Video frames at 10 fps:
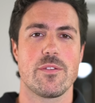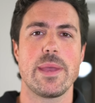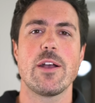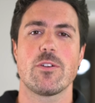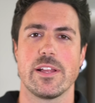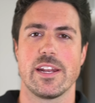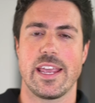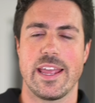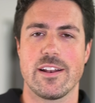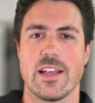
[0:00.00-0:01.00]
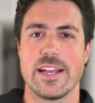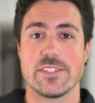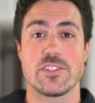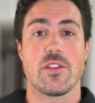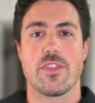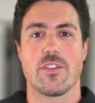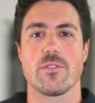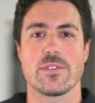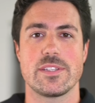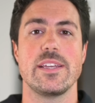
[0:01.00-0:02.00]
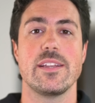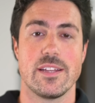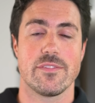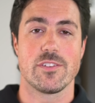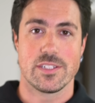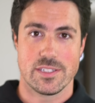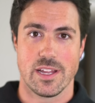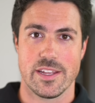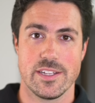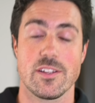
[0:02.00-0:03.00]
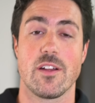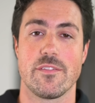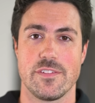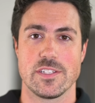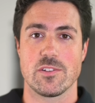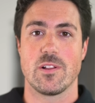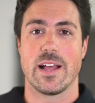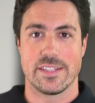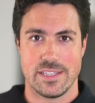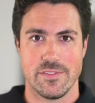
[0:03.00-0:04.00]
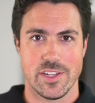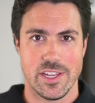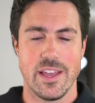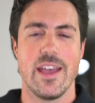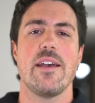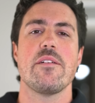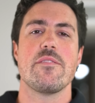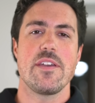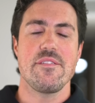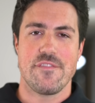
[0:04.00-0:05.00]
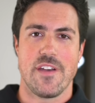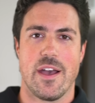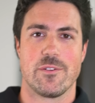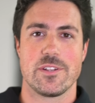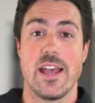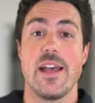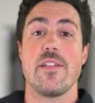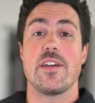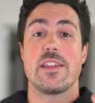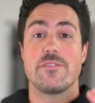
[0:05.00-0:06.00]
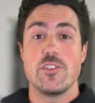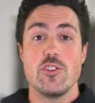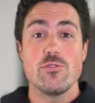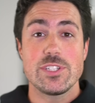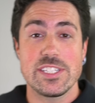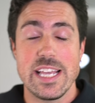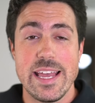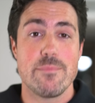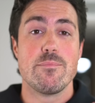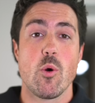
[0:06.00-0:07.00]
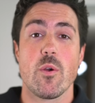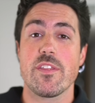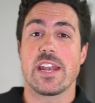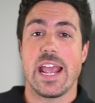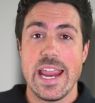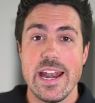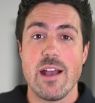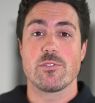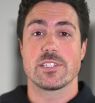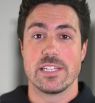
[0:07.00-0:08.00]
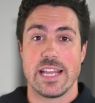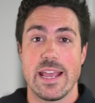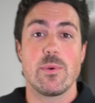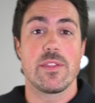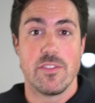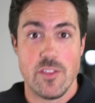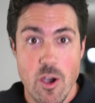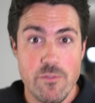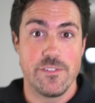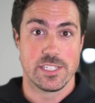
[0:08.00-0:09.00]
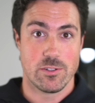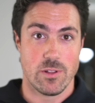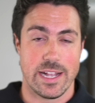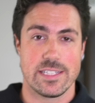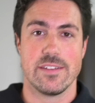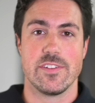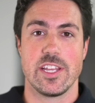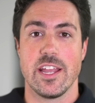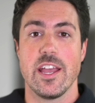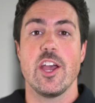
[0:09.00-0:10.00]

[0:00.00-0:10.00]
the Mayo Clinic analyzed 13 different studies on physical activity. They found that if you sit more than eight hours a day with no physical activity,